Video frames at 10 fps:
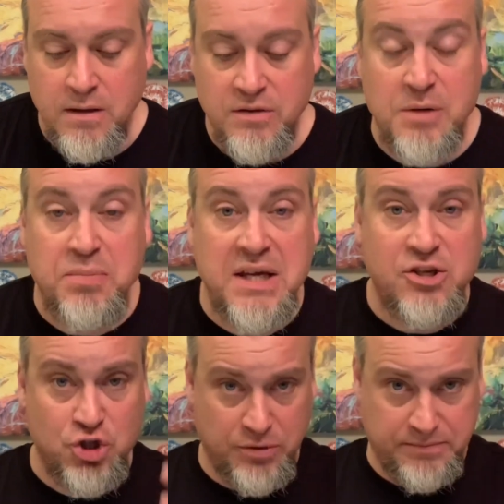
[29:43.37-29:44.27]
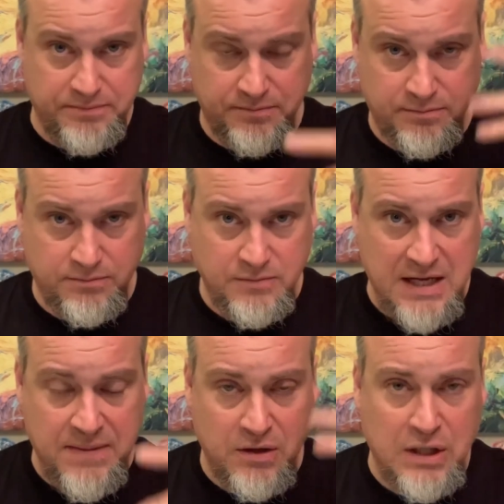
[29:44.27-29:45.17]
the peach
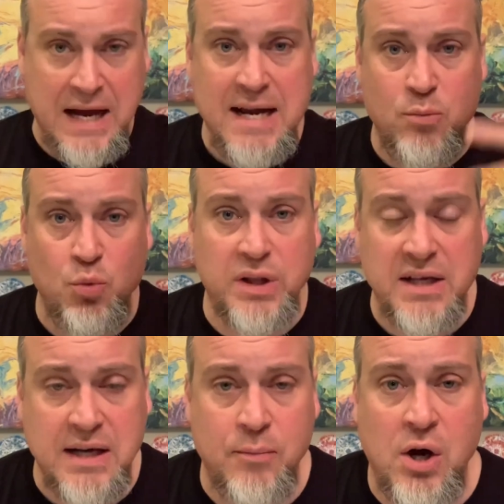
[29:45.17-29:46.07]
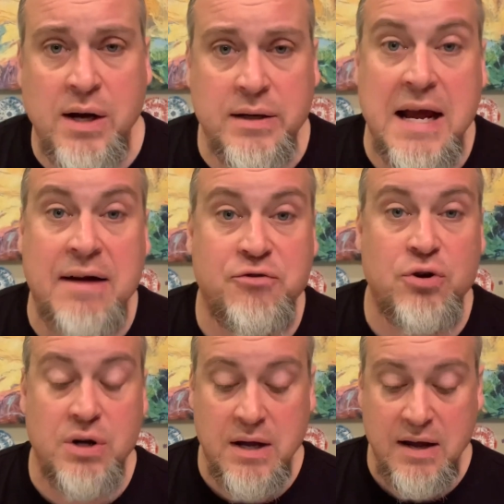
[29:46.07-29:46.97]
and the lime really come on
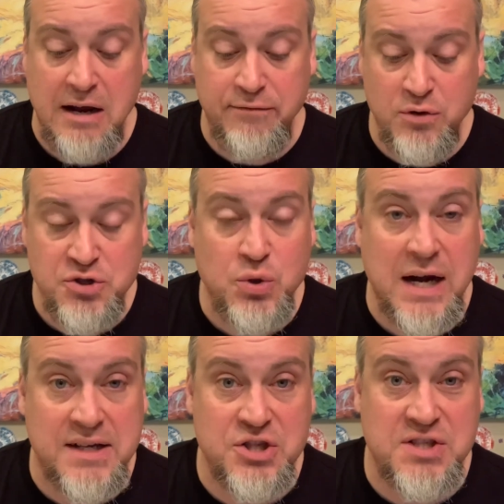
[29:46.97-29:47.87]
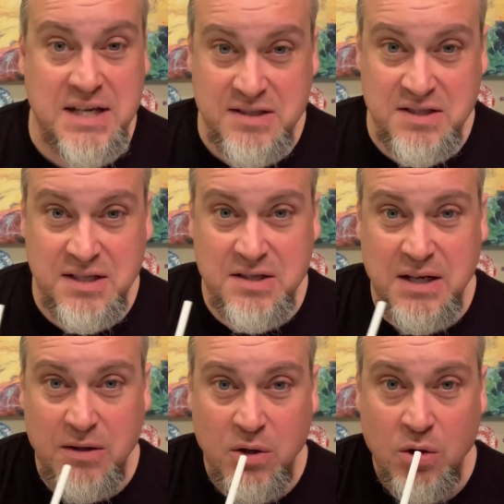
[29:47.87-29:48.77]
after, at first you kind of just taste the seasoning.